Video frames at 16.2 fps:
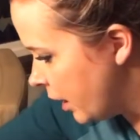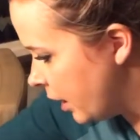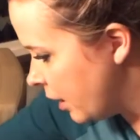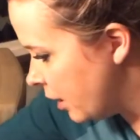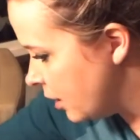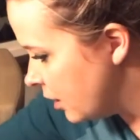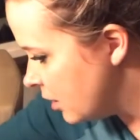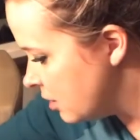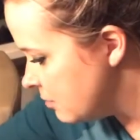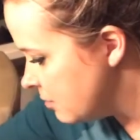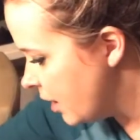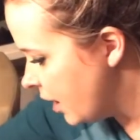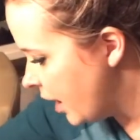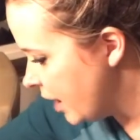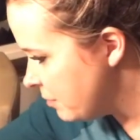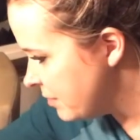
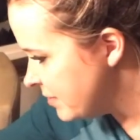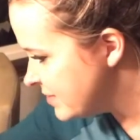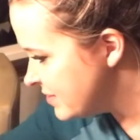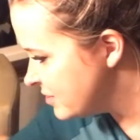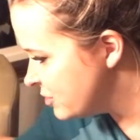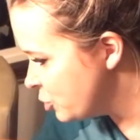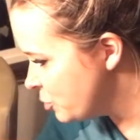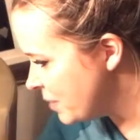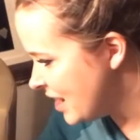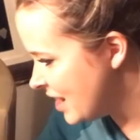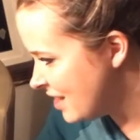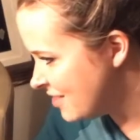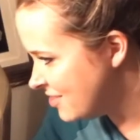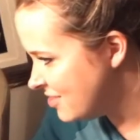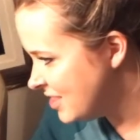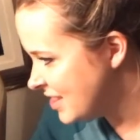um, I'm assuming
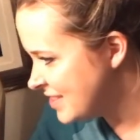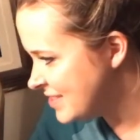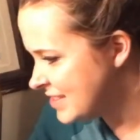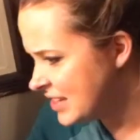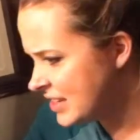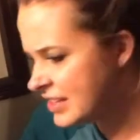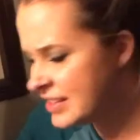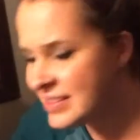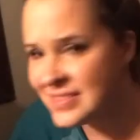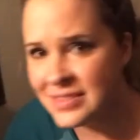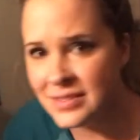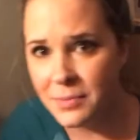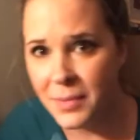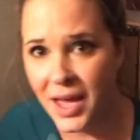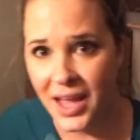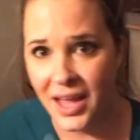this
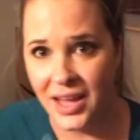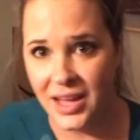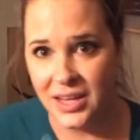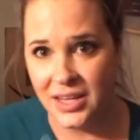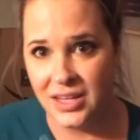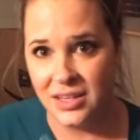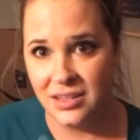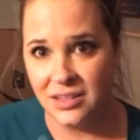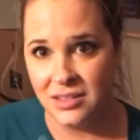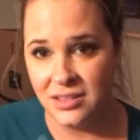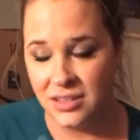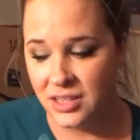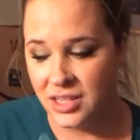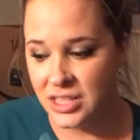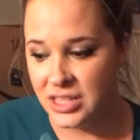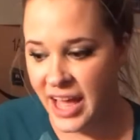is my
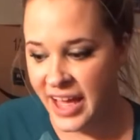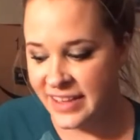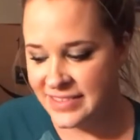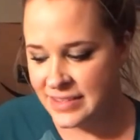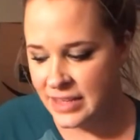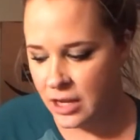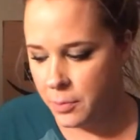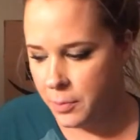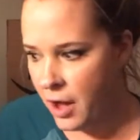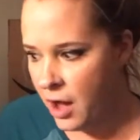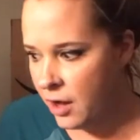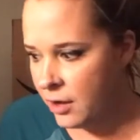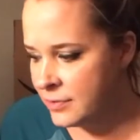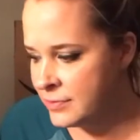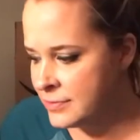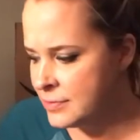classic
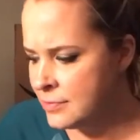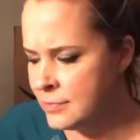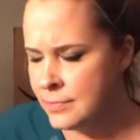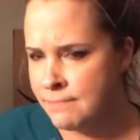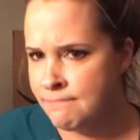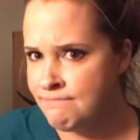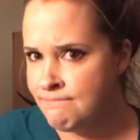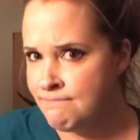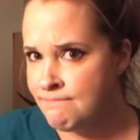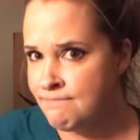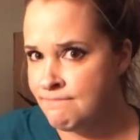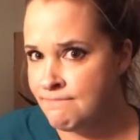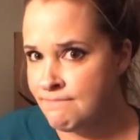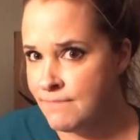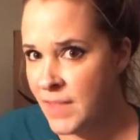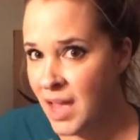box.
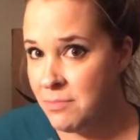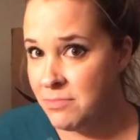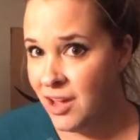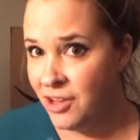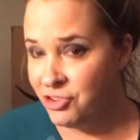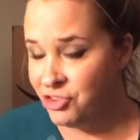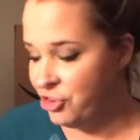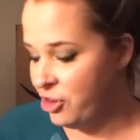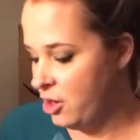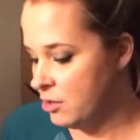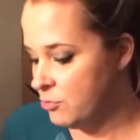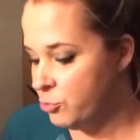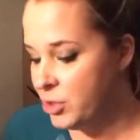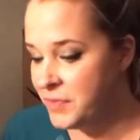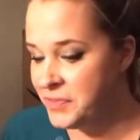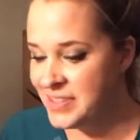I'm not sure.
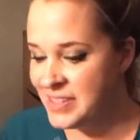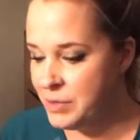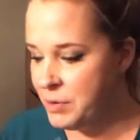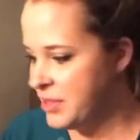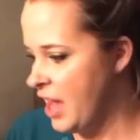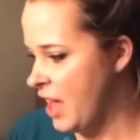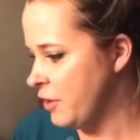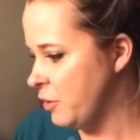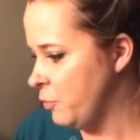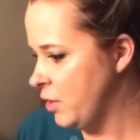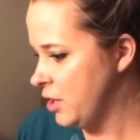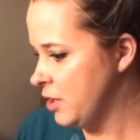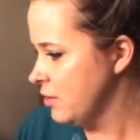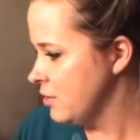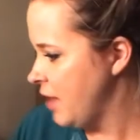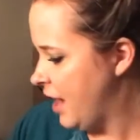We'll have to see what the other
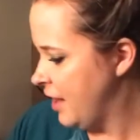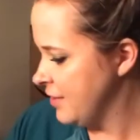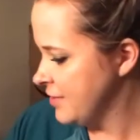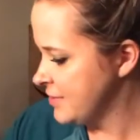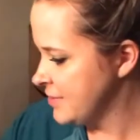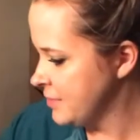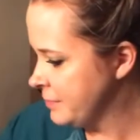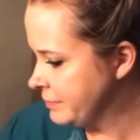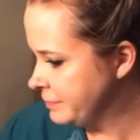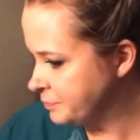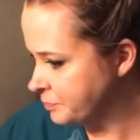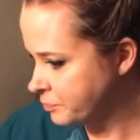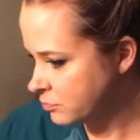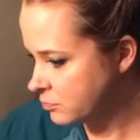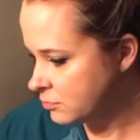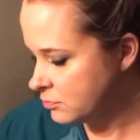one has.
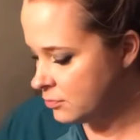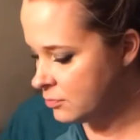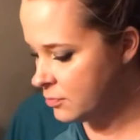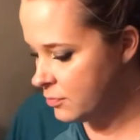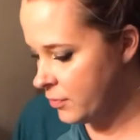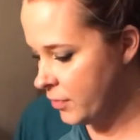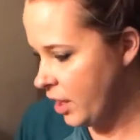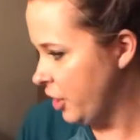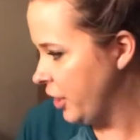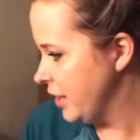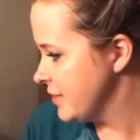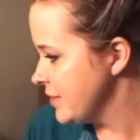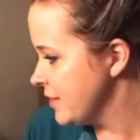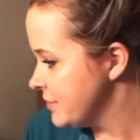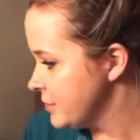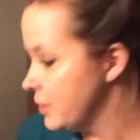All right,
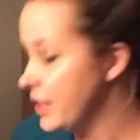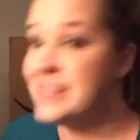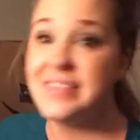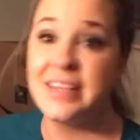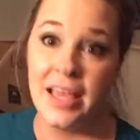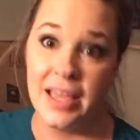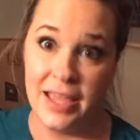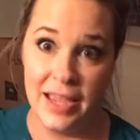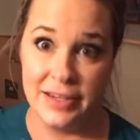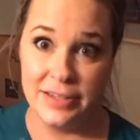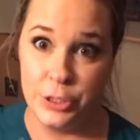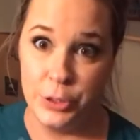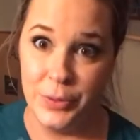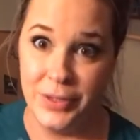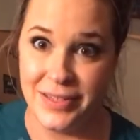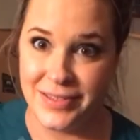so let's get
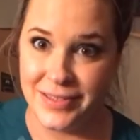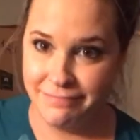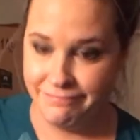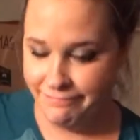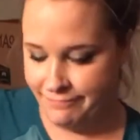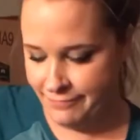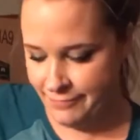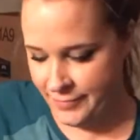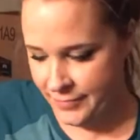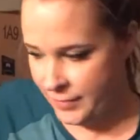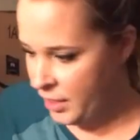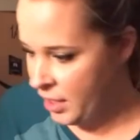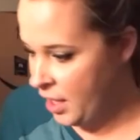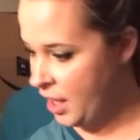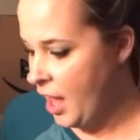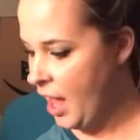to it.
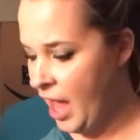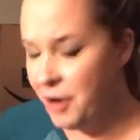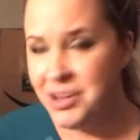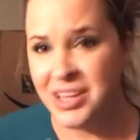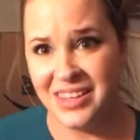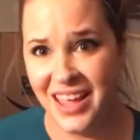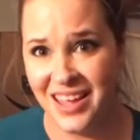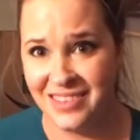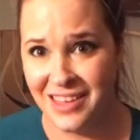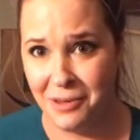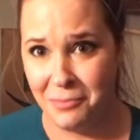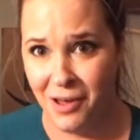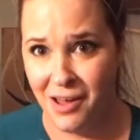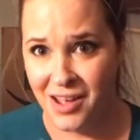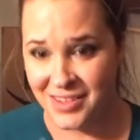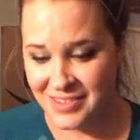I really like
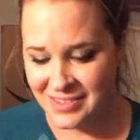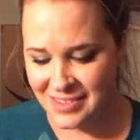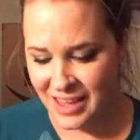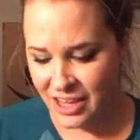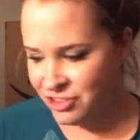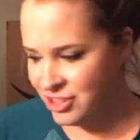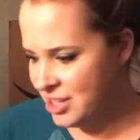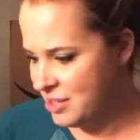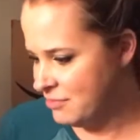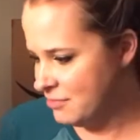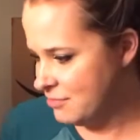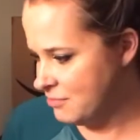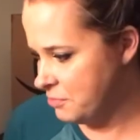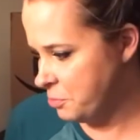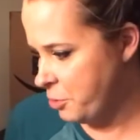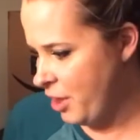that box. This is actually
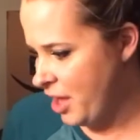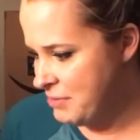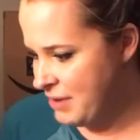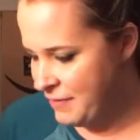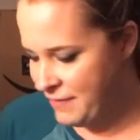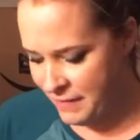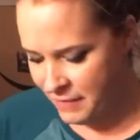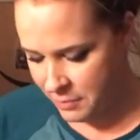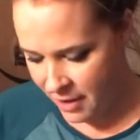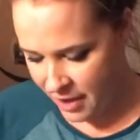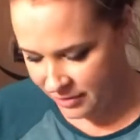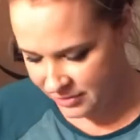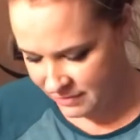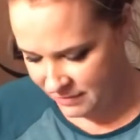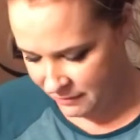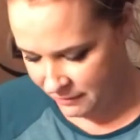probably my favorite
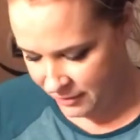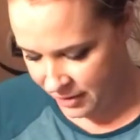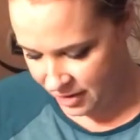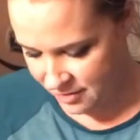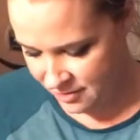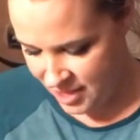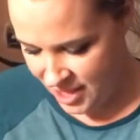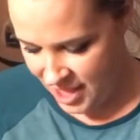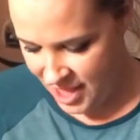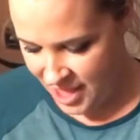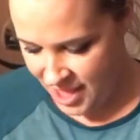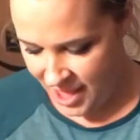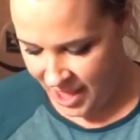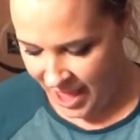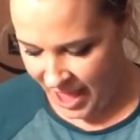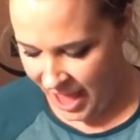box I've ever
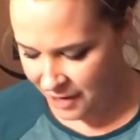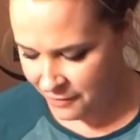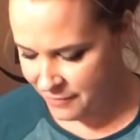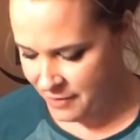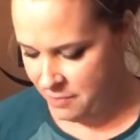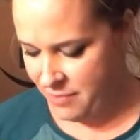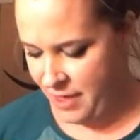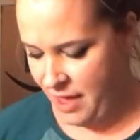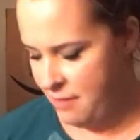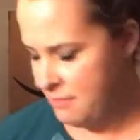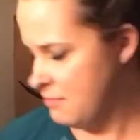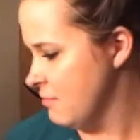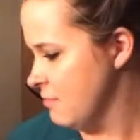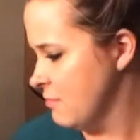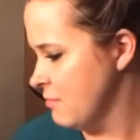had from them.